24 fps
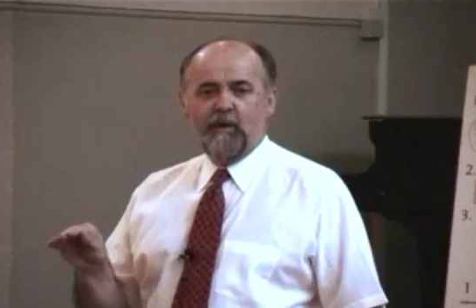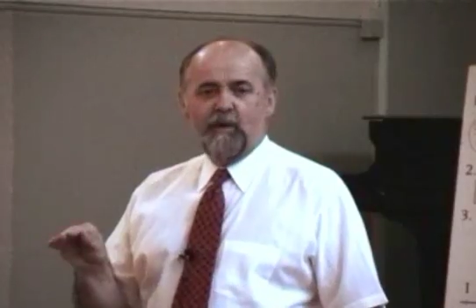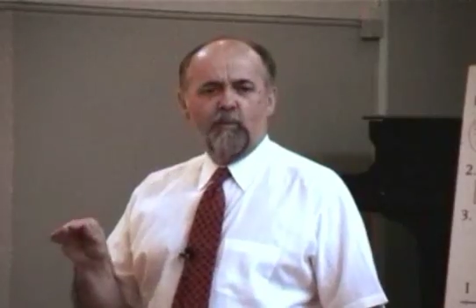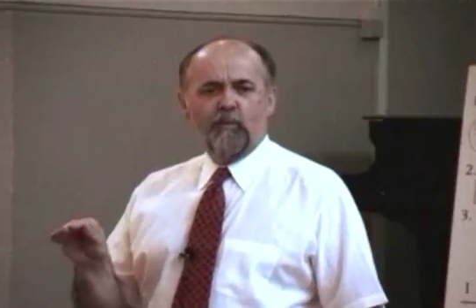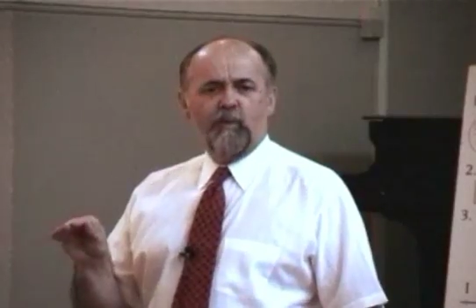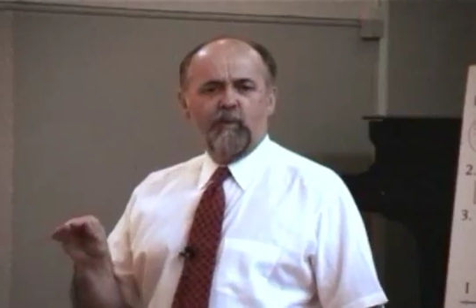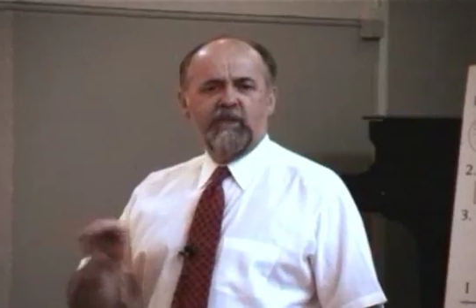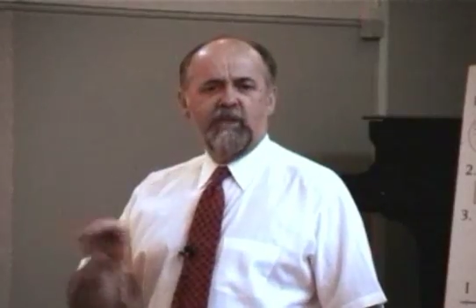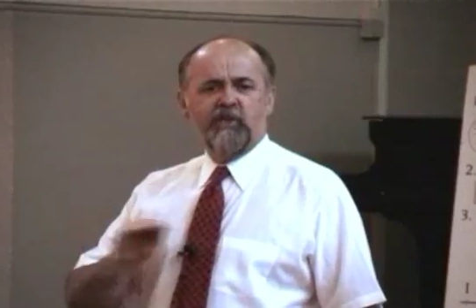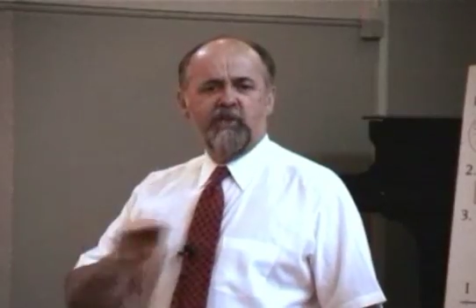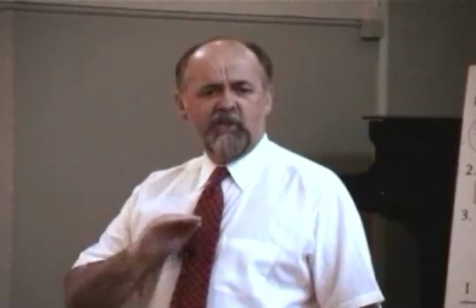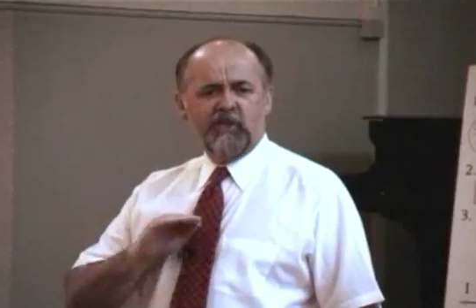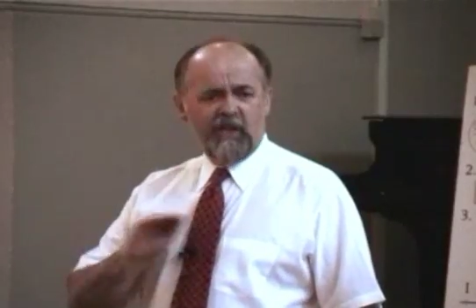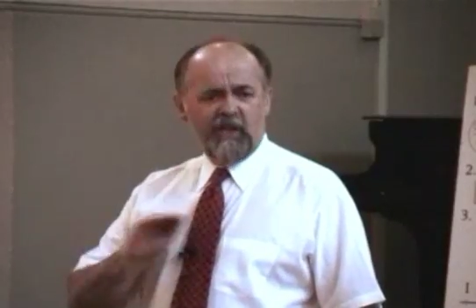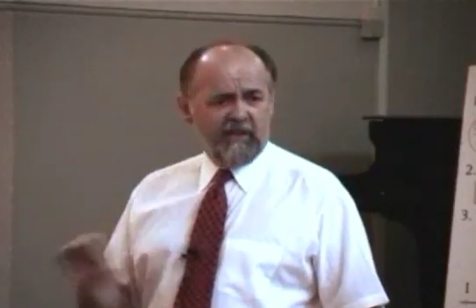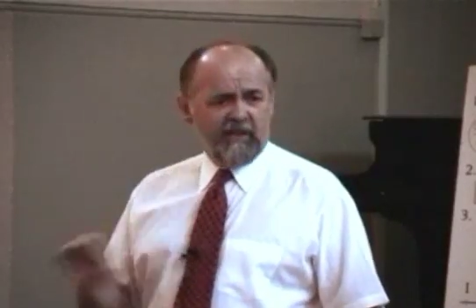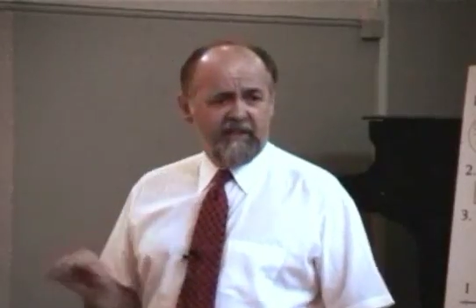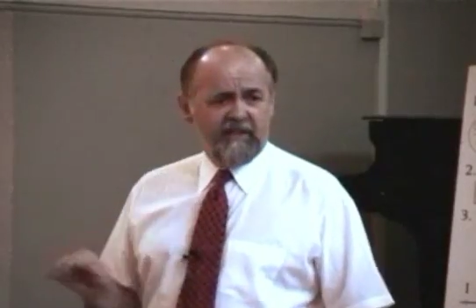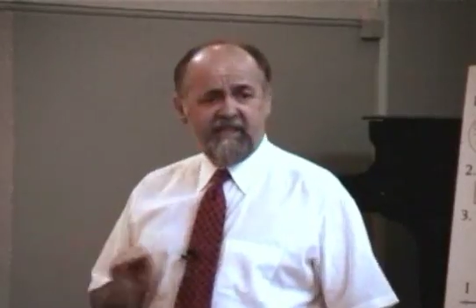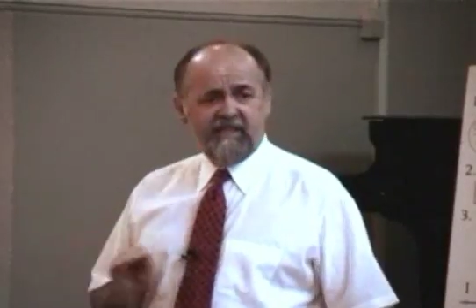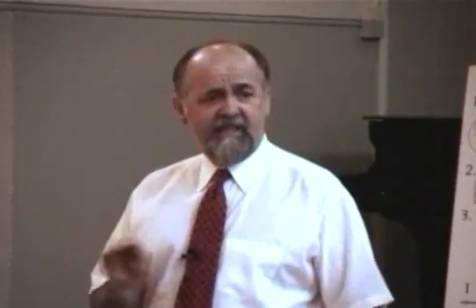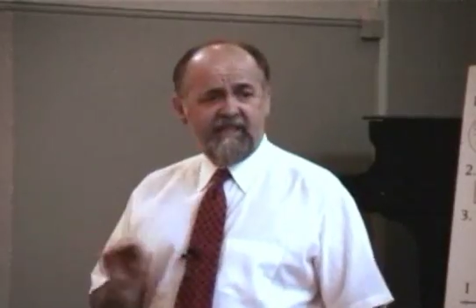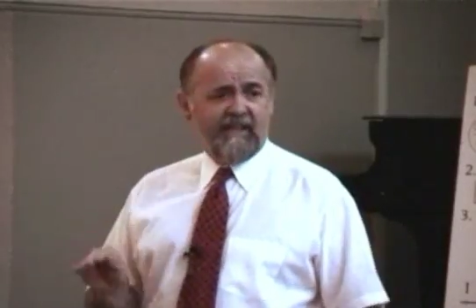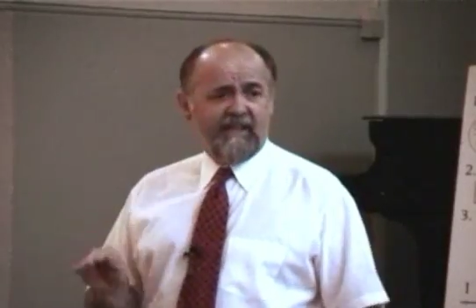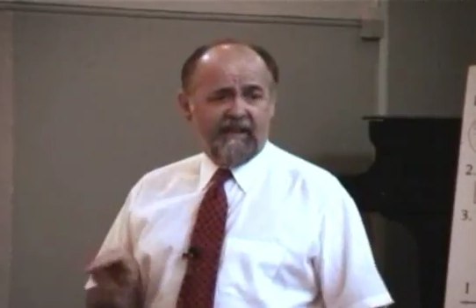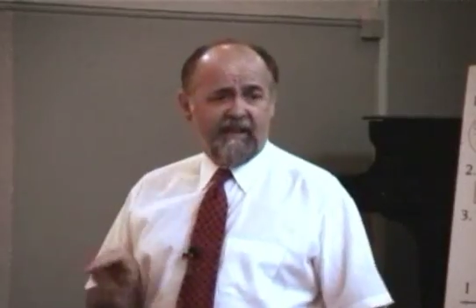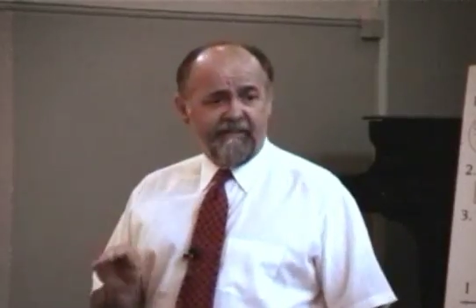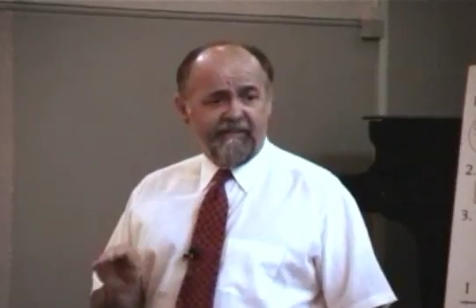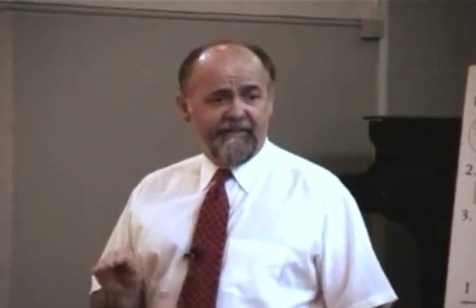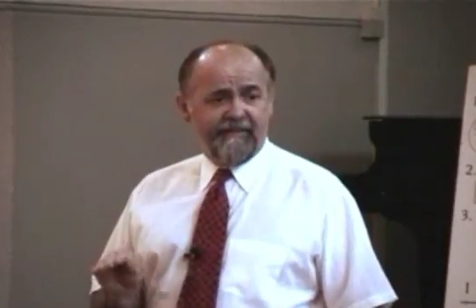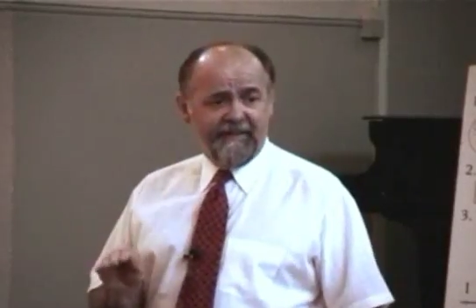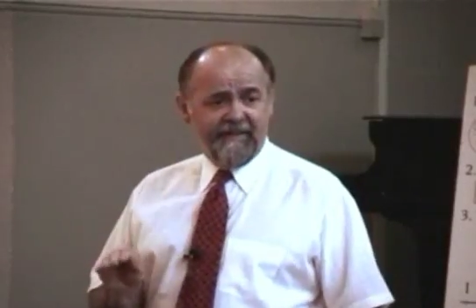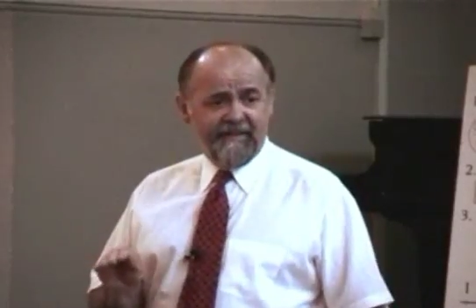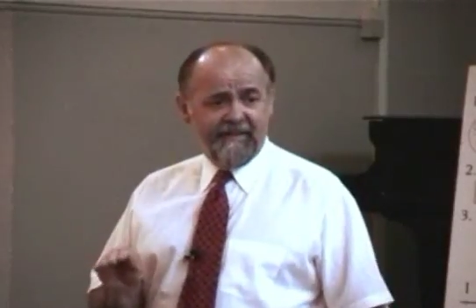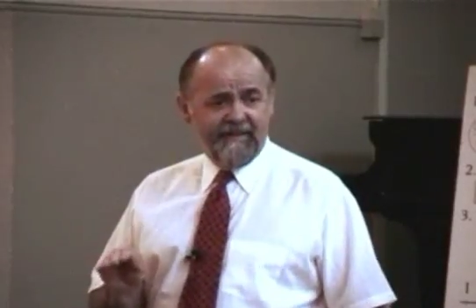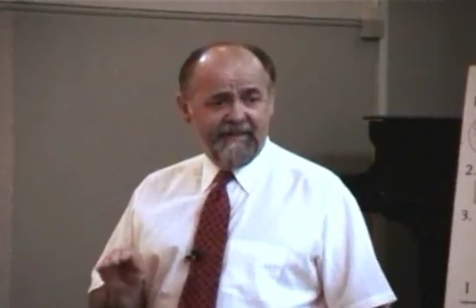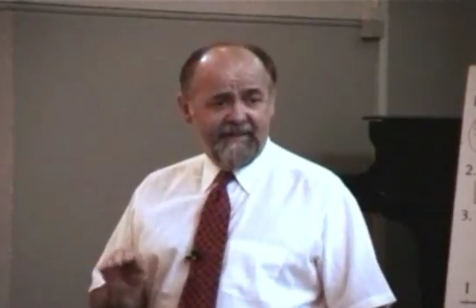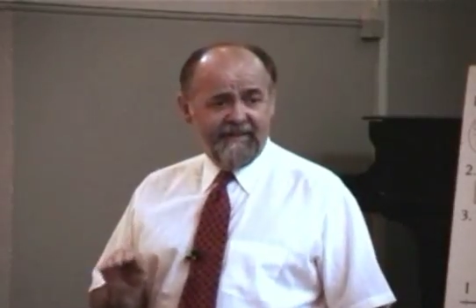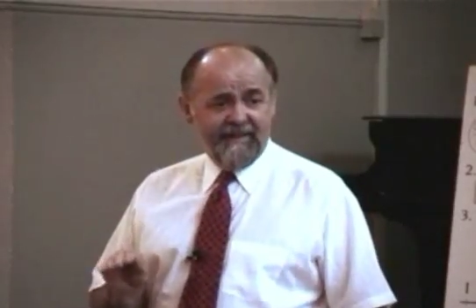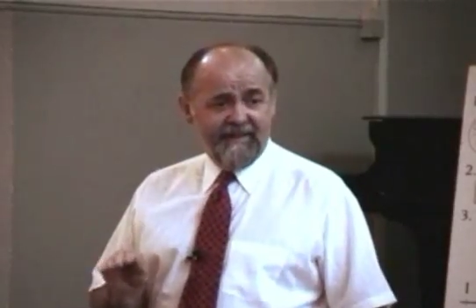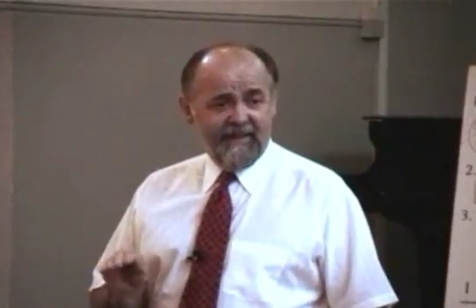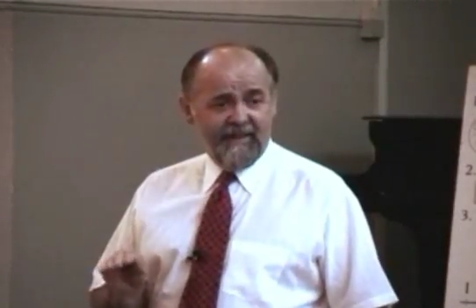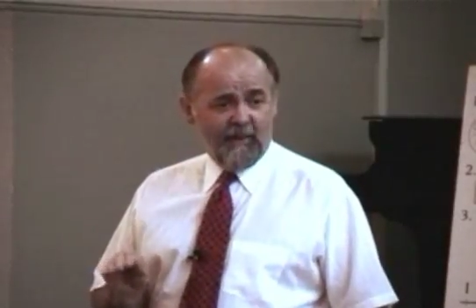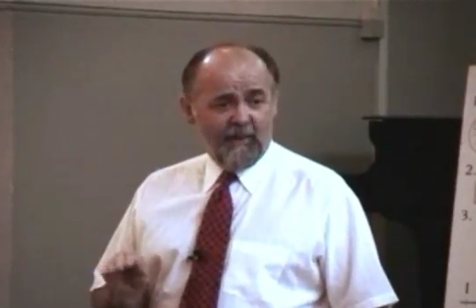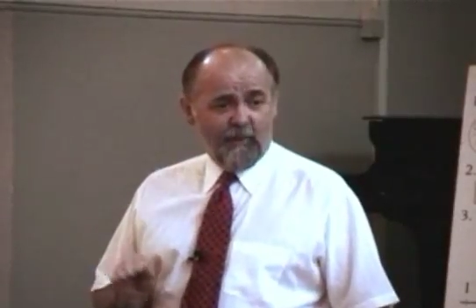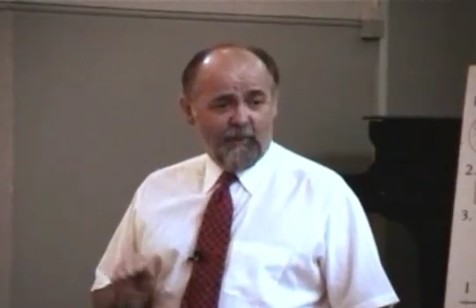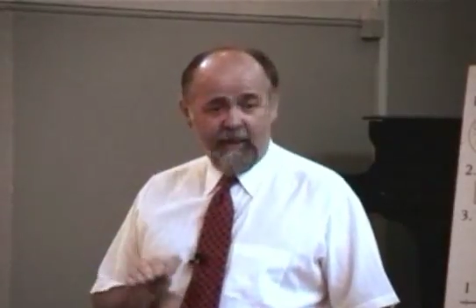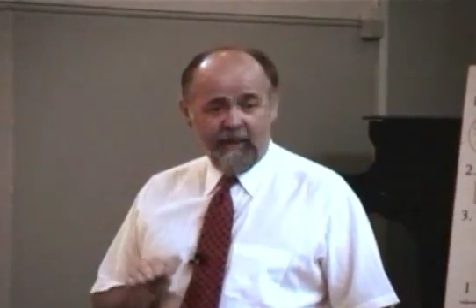We shared stuff.
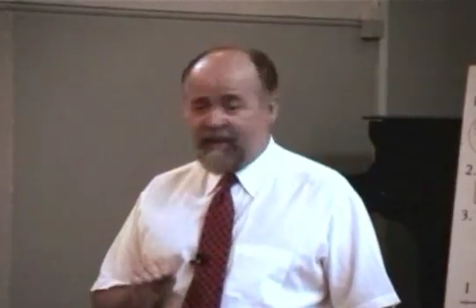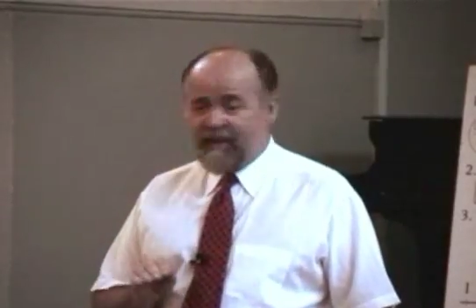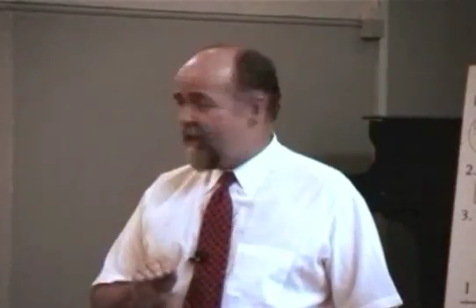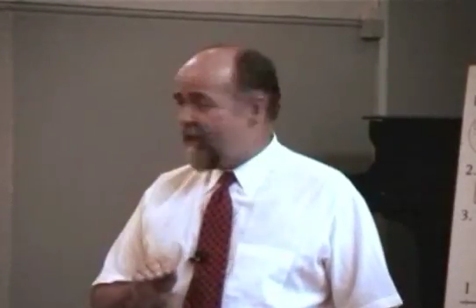We